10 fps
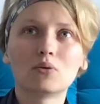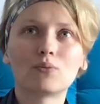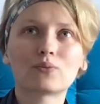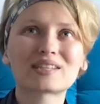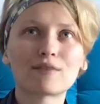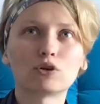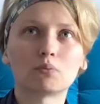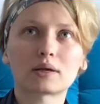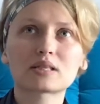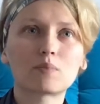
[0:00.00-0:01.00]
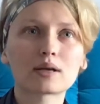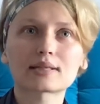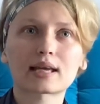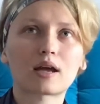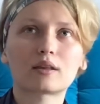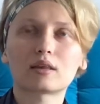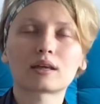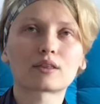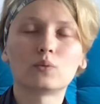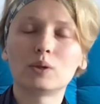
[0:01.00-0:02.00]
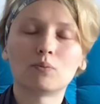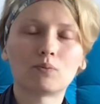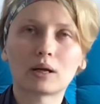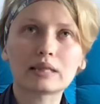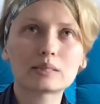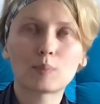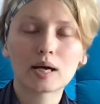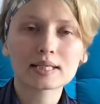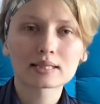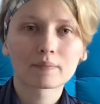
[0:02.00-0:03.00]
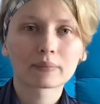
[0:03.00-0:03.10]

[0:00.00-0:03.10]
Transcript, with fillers: several months passed, like I think three months passed,